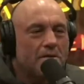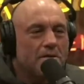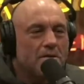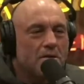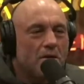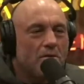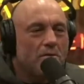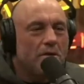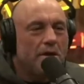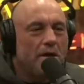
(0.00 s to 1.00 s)
is
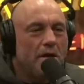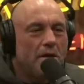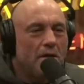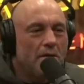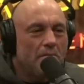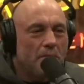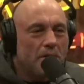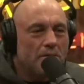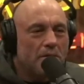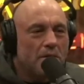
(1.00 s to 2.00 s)
slowly
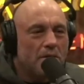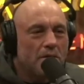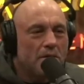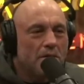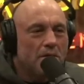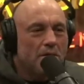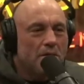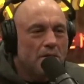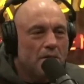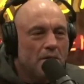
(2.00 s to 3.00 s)
melting,
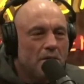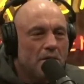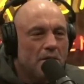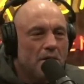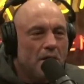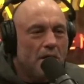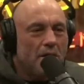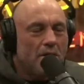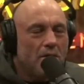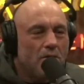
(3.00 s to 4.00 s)

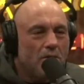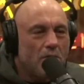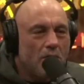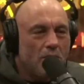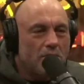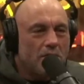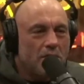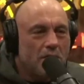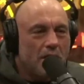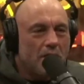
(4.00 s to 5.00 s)
and you're hosing it
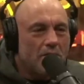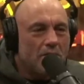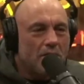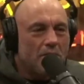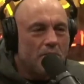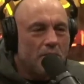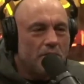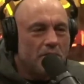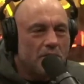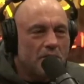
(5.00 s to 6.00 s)
down and pulling
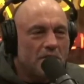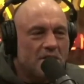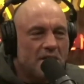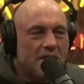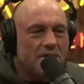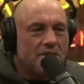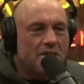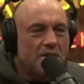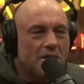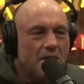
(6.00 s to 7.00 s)
it. So the stench
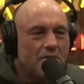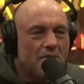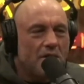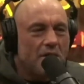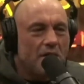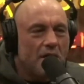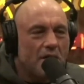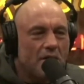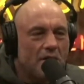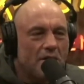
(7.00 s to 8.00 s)
is literally like
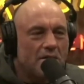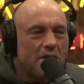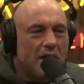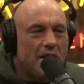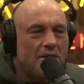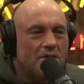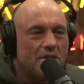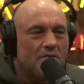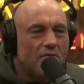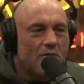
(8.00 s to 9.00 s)
this
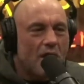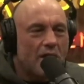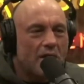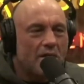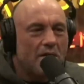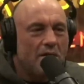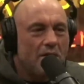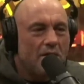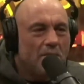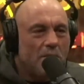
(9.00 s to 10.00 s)
ancient, rotting
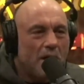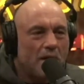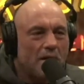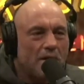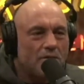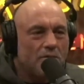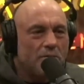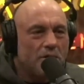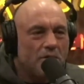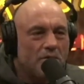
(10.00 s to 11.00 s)
biological
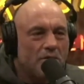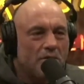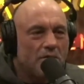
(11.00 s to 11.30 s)
material.